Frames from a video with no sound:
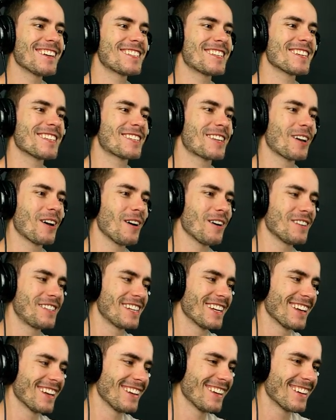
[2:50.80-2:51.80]
this is
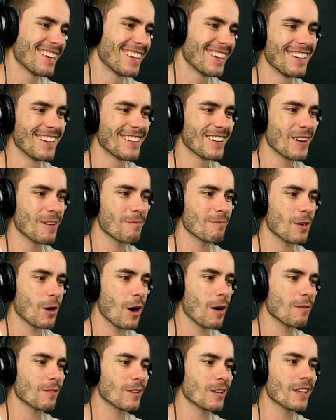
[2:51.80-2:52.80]
good. Oh,
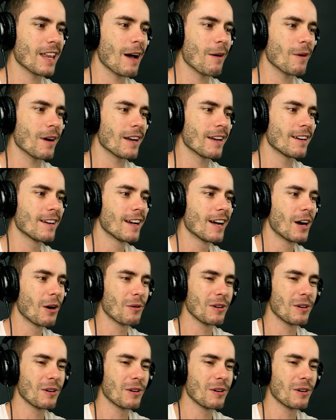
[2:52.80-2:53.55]
oh, look at that one.